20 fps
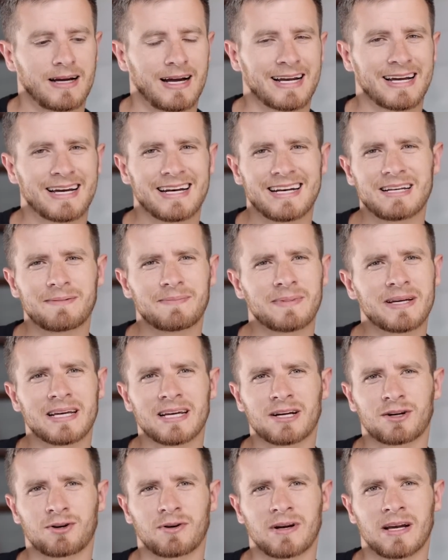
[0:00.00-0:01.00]
I got into
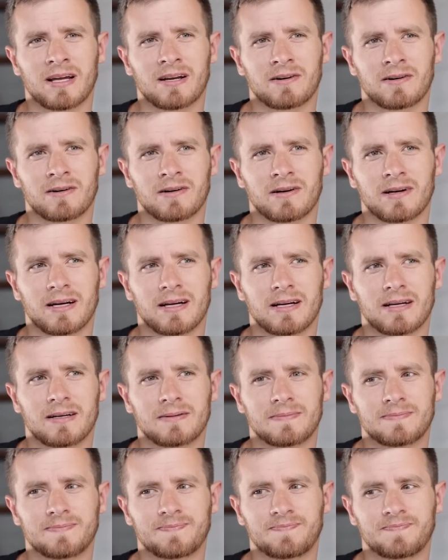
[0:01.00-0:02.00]
being a creator,
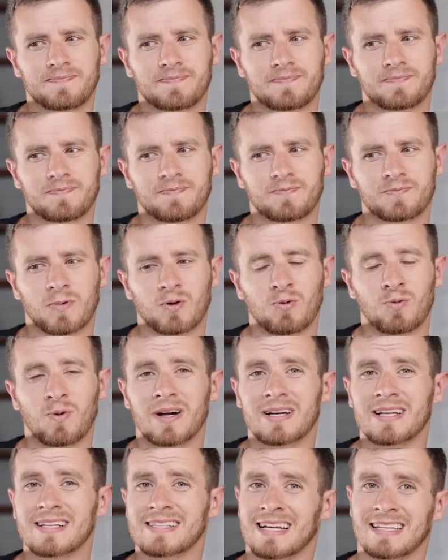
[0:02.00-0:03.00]

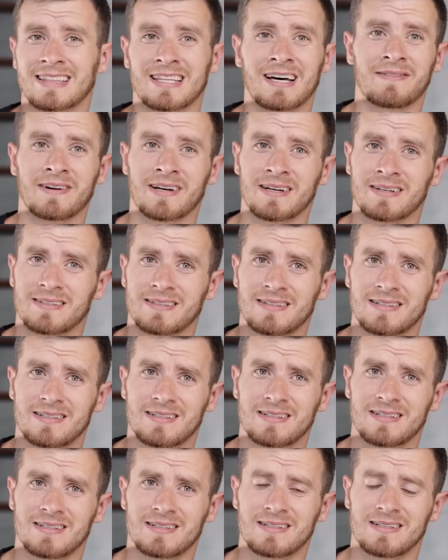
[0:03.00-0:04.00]
one, because I love it,
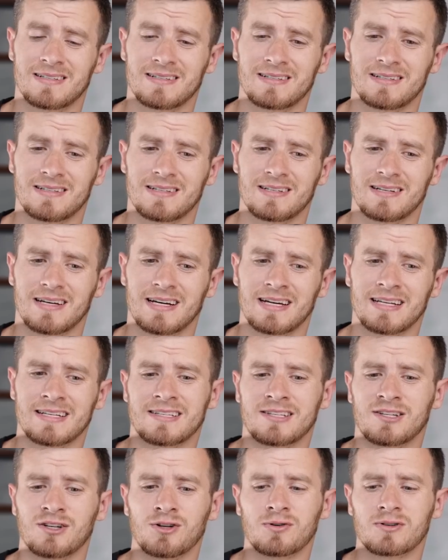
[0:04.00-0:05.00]

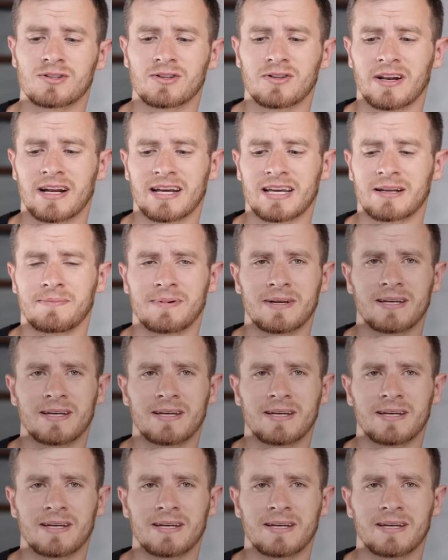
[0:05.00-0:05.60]
and two, so that I could